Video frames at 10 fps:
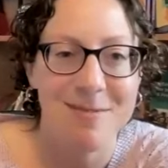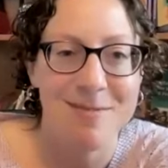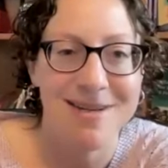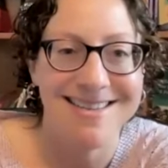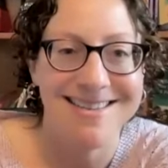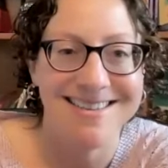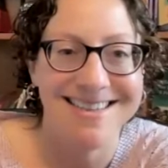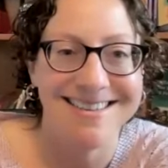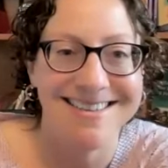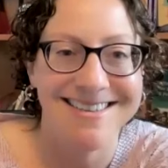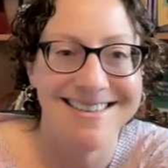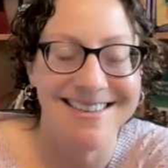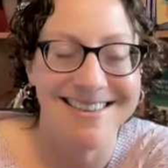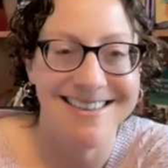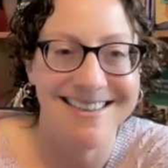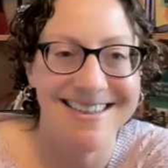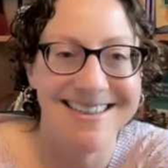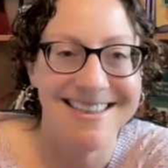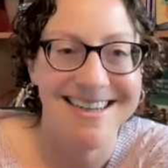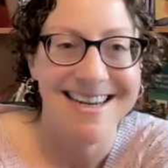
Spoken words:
biggest get started.